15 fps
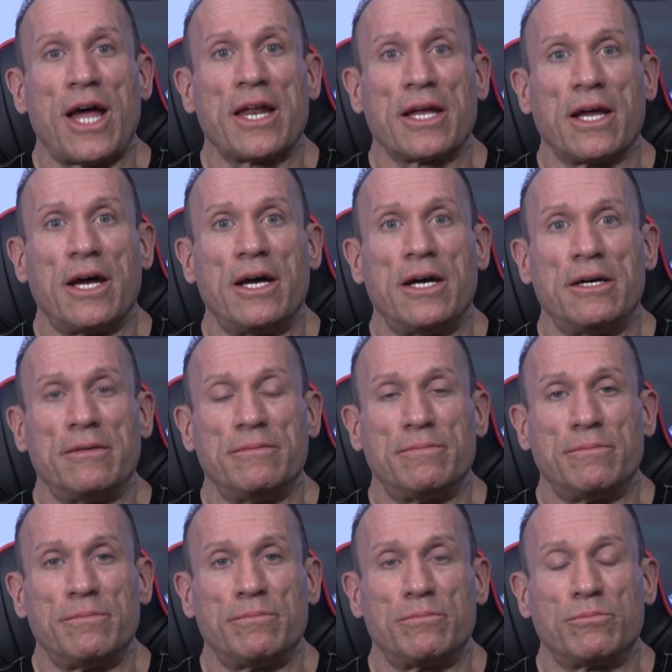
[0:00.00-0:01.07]
of uh,
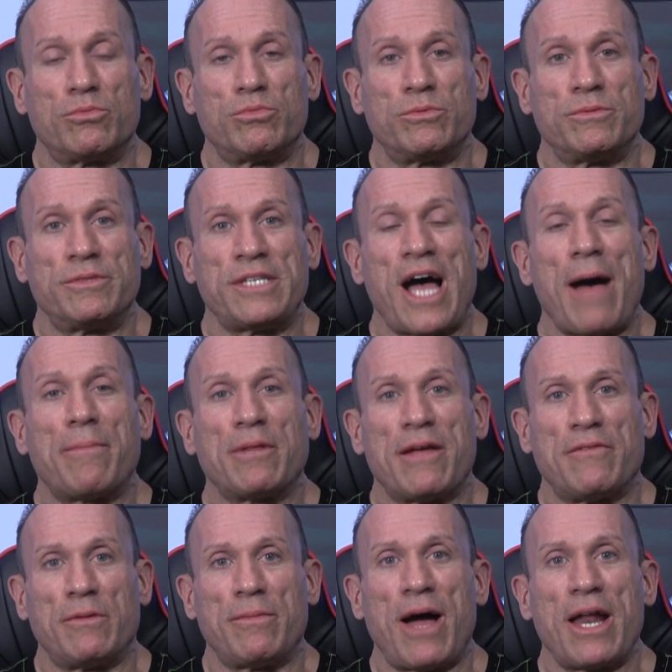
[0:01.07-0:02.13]
top
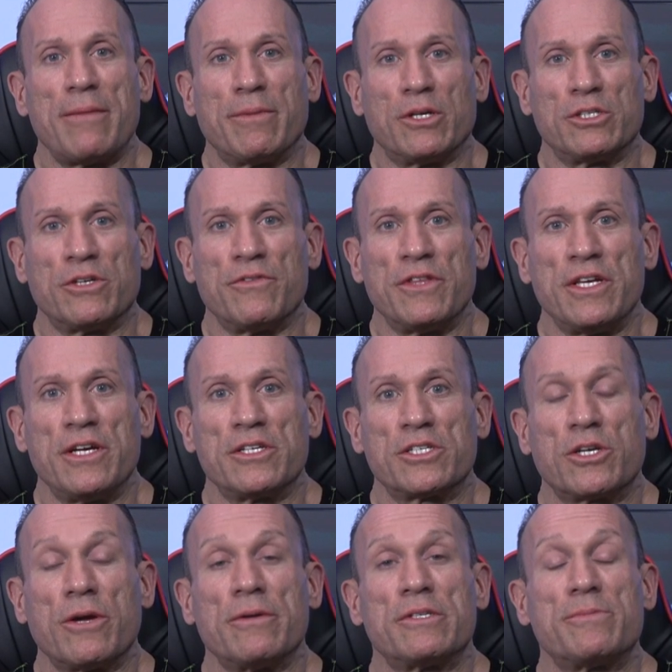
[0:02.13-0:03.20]
level bodybuilders over the years,
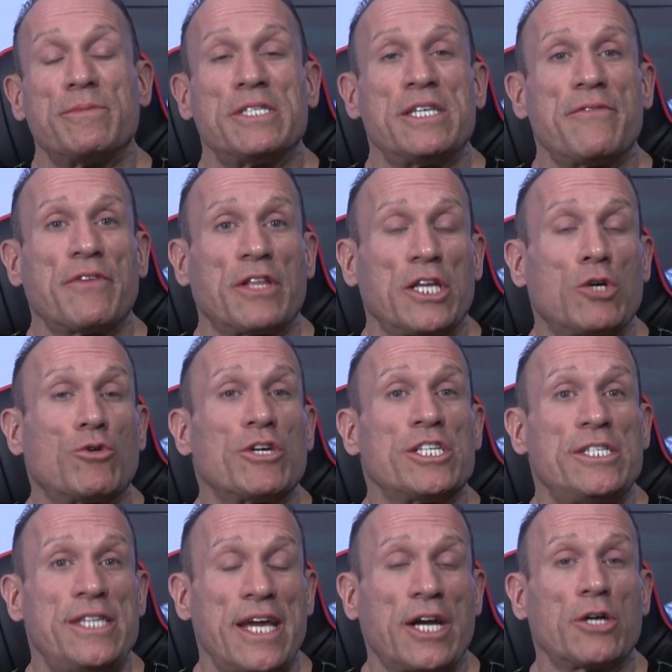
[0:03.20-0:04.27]
specifically Chris
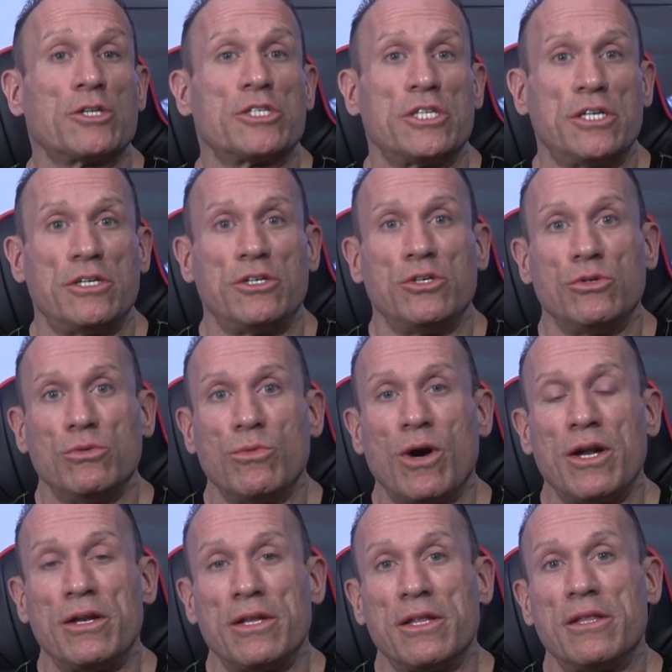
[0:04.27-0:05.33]
Dickerson, who
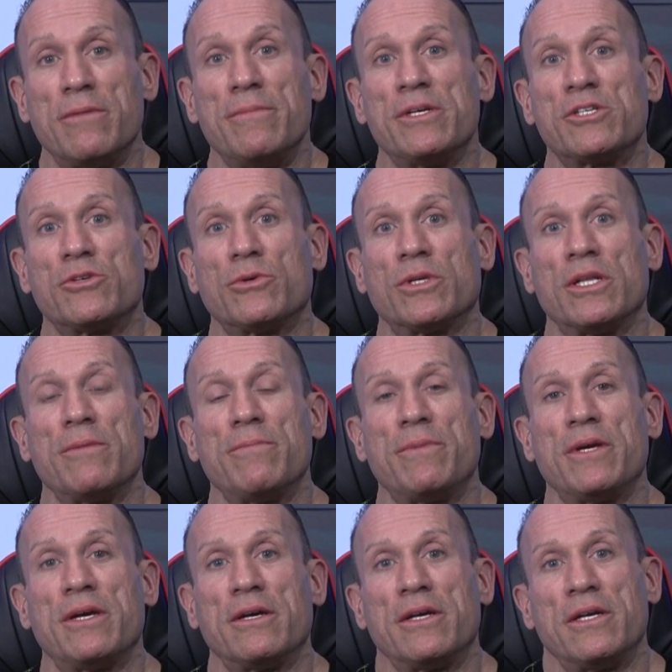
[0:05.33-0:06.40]
won the Mr.
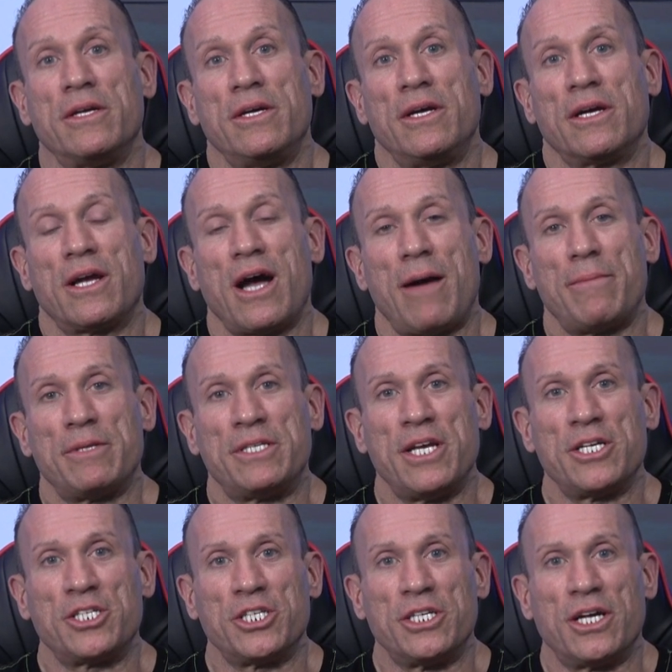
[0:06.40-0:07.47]
Olympia
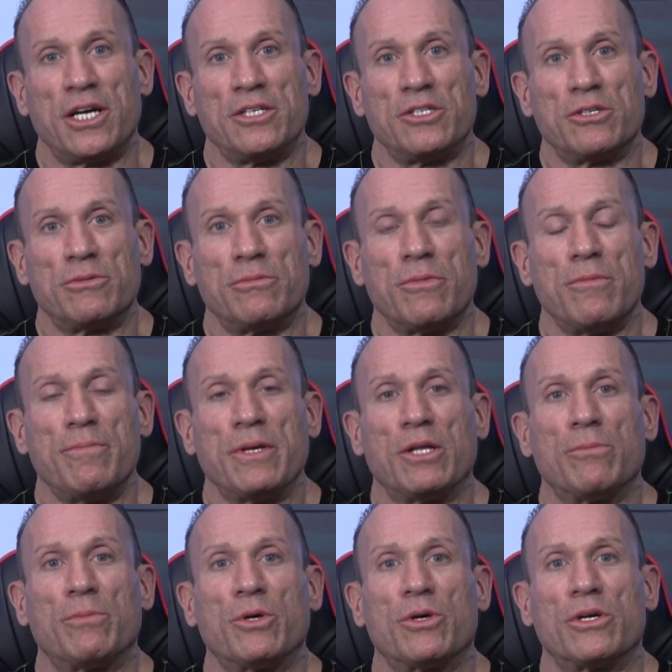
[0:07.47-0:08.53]
competition under Bill
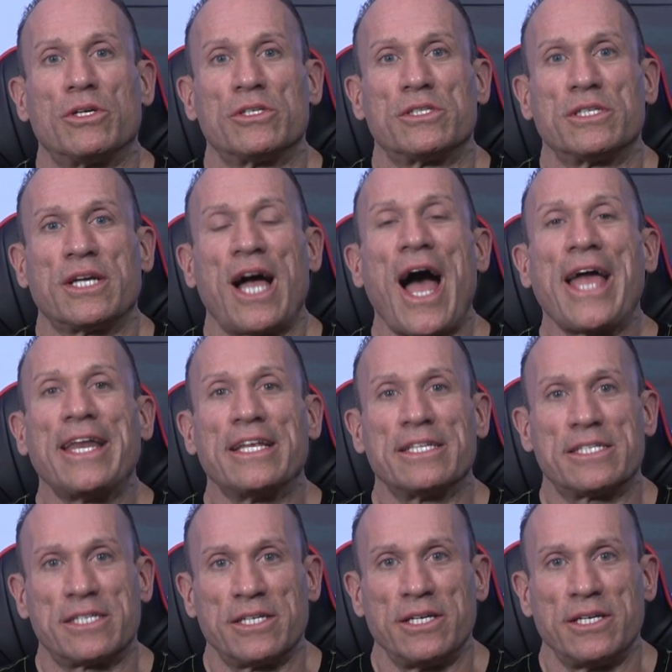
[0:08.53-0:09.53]
Pearl's guidance.